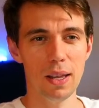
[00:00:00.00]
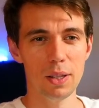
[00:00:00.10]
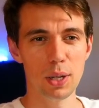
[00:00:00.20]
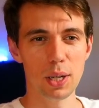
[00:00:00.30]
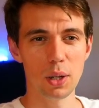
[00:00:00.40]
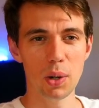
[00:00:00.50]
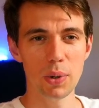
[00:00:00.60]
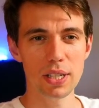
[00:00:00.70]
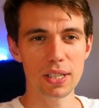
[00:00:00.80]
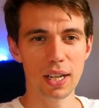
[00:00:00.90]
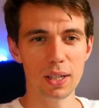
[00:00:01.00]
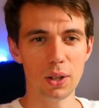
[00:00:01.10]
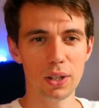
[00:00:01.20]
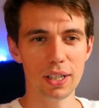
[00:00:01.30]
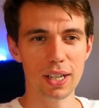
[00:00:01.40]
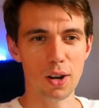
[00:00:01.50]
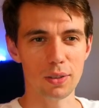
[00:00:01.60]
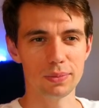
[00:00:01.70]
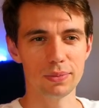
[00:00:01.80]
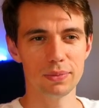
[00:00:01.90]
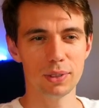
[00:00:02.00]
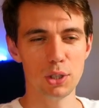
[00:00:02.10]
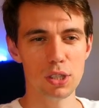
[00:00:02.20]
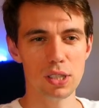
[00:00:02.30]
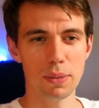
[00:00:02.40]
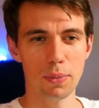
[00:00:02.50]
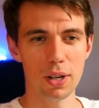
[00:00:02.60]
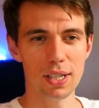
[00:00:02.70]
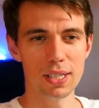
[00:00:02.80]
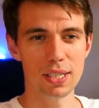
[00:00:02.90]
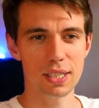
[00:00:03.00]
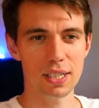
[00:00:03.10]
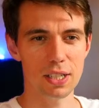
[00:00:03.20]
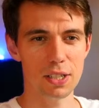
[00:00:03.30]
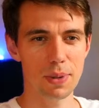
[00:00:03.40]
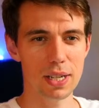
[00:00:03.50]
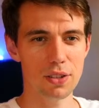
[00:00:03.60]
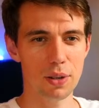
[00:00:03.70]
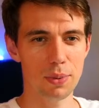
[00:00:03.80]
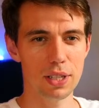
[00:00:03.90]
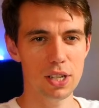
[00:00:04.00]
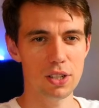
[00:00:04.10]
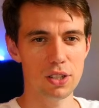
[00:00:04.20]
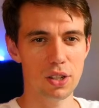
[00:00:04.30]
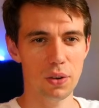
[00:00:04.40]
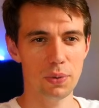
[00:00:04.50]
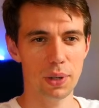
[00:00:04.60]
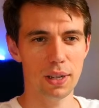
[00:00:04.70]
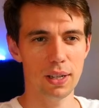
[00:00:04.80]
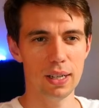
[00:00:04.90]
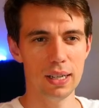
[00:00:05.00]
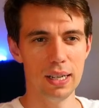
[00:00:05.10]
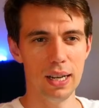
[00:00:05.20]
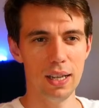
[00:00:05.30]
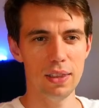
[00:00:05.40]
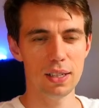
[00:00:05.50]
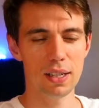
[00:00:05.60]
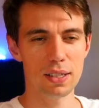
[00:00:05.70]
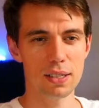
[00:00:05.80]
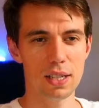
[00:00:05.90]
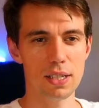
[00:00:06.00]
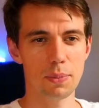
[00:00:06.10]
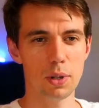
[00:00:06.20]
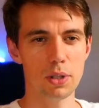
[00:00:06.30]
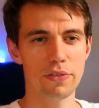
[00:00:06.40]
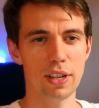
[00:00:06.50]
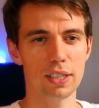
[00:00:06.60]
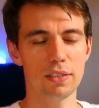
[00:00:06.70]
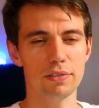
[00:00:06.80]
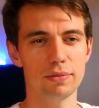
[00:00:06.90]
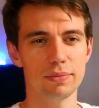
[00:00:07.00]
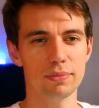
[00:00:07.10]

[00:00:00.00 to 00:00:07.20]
You can always start learning now. Use mnemonics and spaced repetition software. I think that's the most effective.